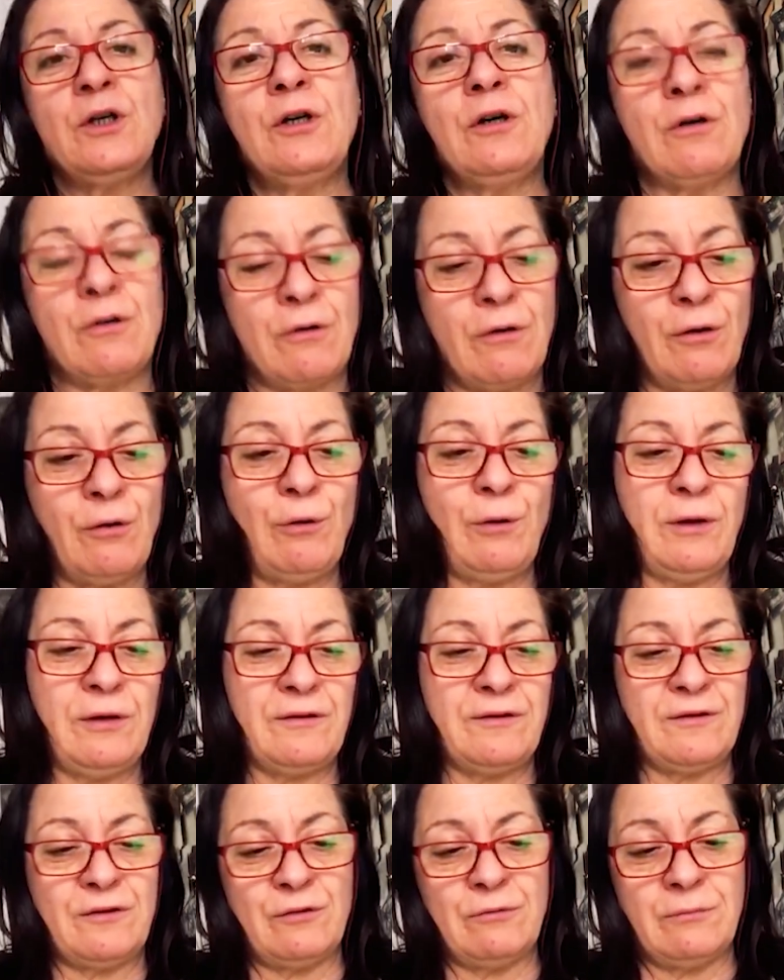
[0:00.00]

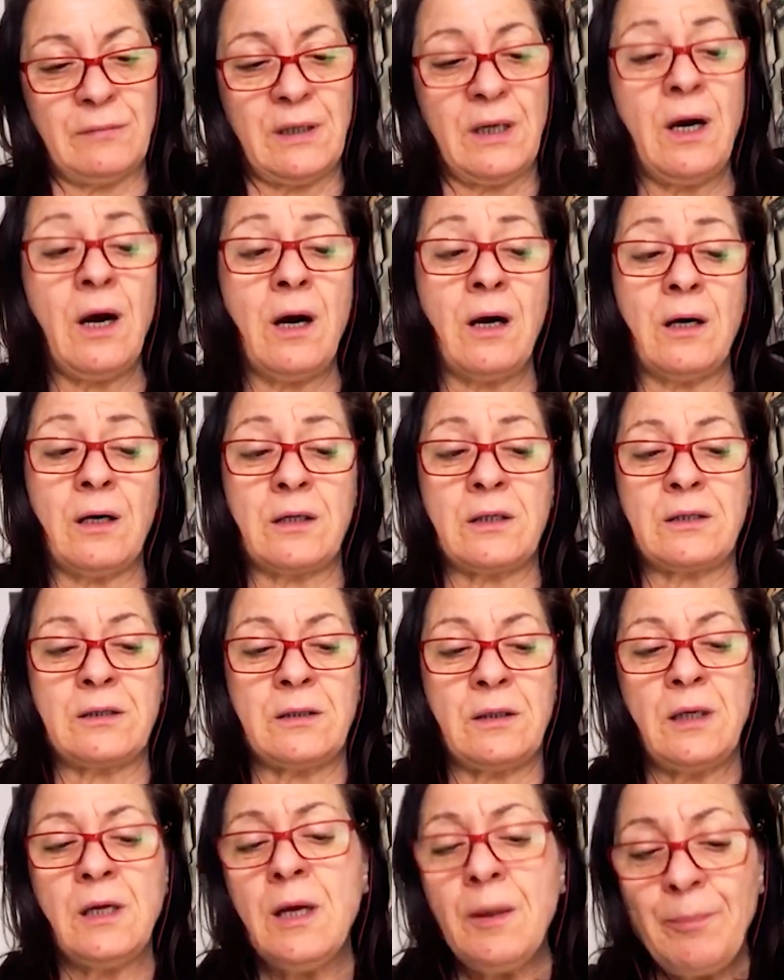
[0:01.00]
corollas in my
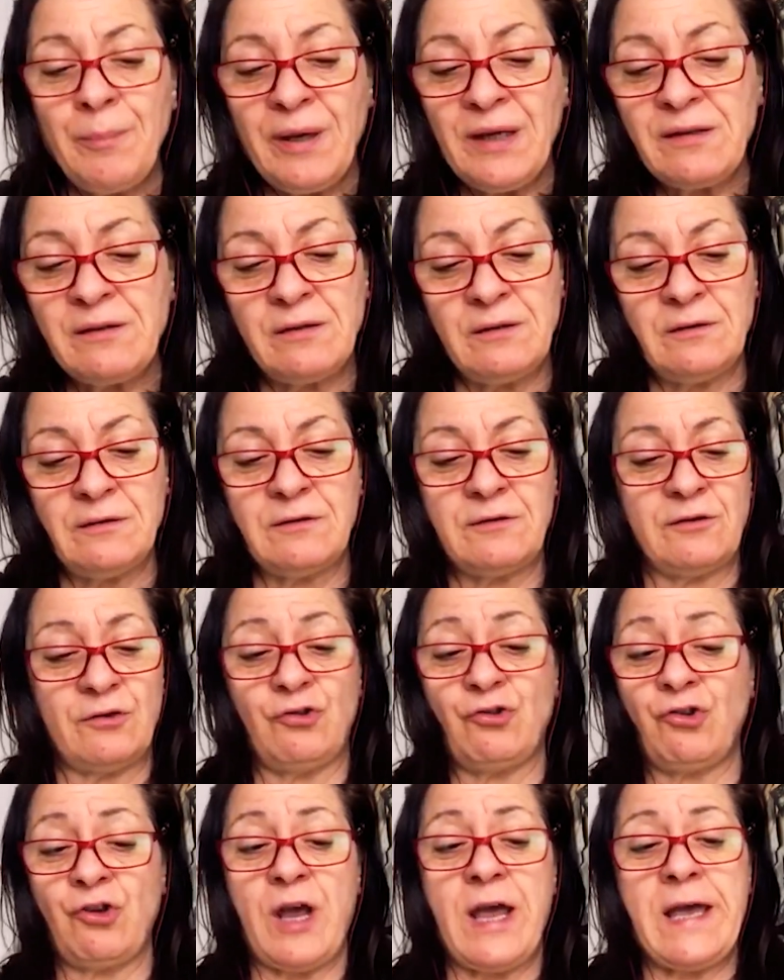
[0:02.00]
heart, petals a
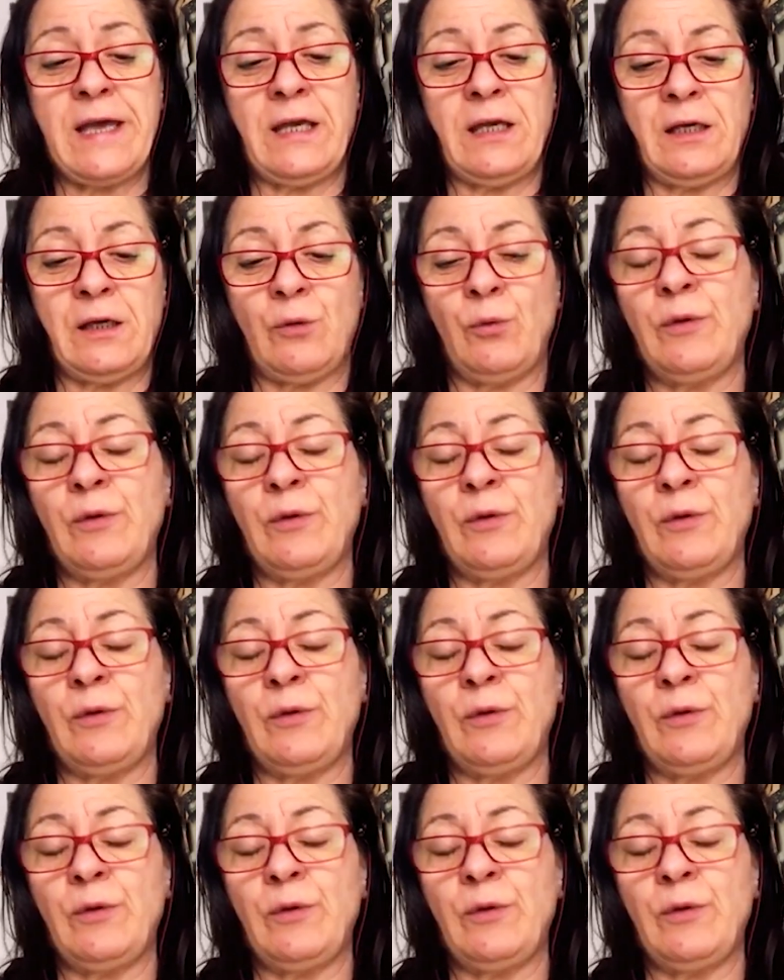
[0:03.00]
shake